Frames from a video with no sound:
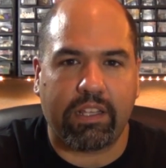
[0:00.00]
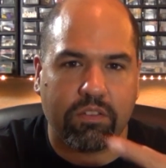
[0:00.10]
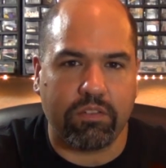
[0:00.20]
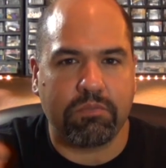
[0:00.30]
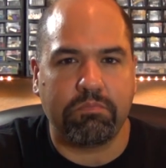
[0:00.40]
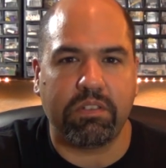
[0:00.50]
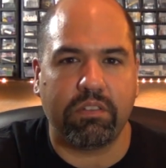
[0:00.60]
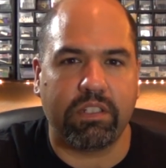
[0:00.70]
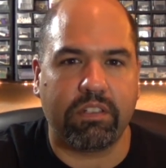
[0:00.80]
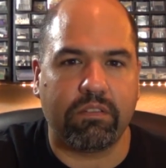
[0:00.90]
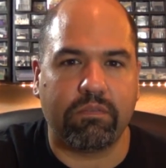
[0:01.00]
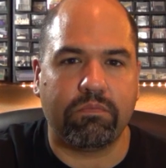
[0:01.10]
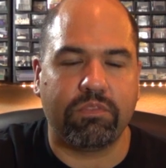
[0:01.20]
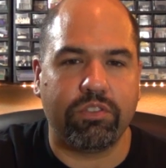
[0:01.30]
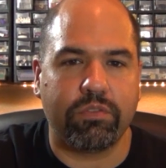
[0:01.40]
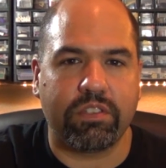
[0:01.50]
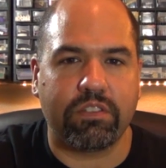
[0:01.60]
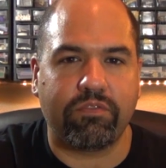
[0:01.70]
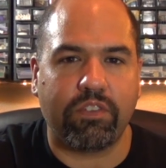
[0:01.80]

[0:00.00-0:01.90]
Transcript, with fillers: got those building juices